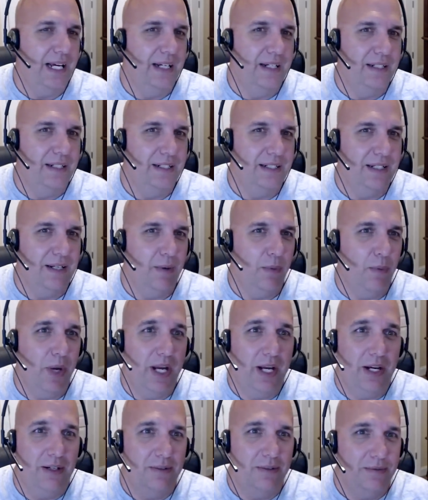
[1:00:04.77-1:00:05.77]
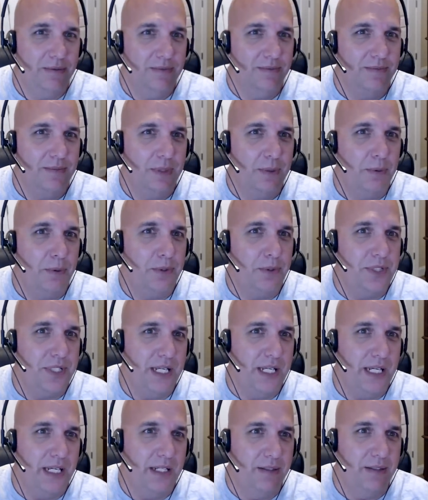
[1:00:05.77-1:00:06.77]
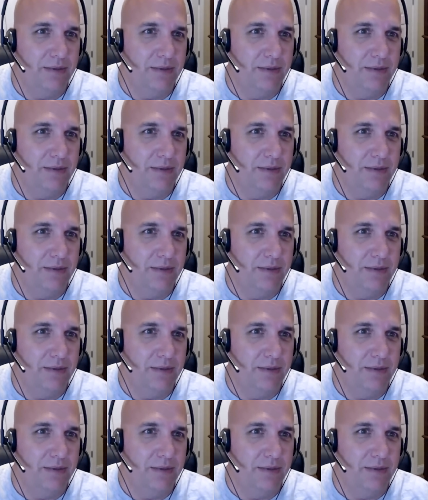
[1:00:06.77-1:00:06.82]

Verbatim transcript: Or Well, well, we'll see.